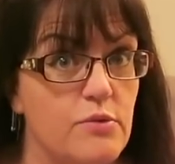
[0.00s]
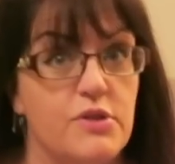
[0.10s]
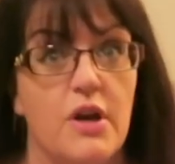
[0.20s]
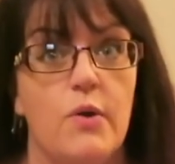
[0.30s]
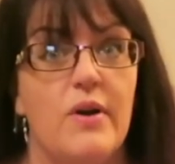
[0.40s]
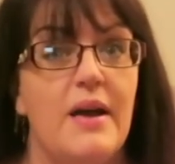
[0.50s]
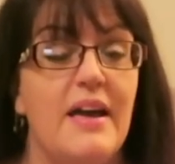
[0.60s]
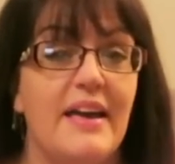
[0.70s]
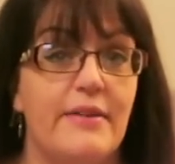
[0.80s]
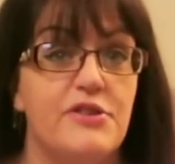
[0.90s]
So
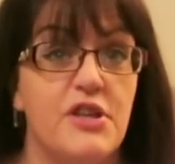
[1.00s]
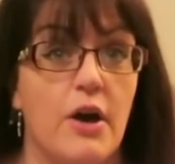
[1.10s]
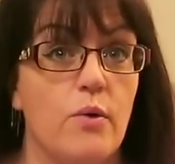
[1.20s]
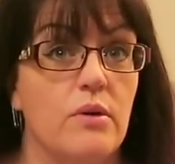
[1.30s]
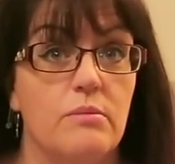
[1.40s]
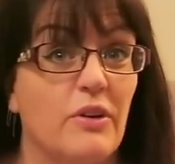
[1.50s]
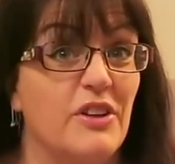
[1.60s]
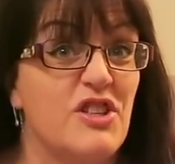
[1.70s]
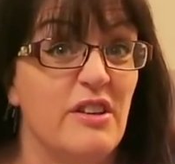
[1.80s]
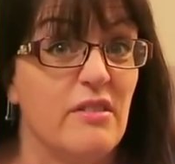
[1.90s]
if so, I'm not
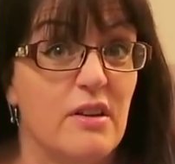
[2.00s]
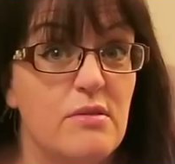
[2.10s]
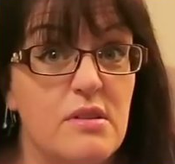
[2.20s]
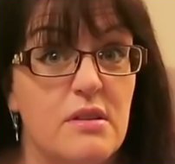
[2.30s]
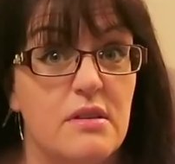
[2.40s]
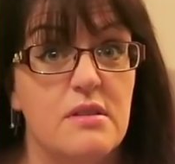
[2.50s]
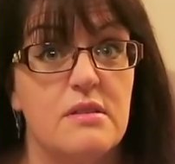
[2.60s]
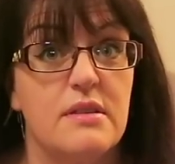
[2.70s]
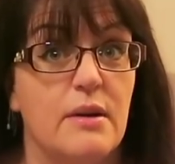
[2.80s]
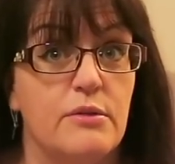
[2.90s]
going to show you those because
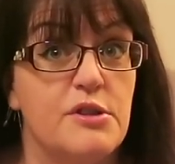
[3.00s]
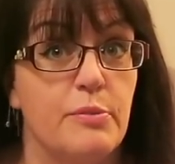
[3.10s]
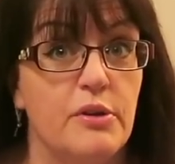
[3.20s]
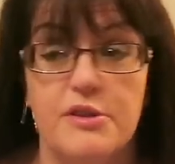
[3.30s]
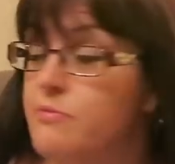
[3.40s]
that would spoil the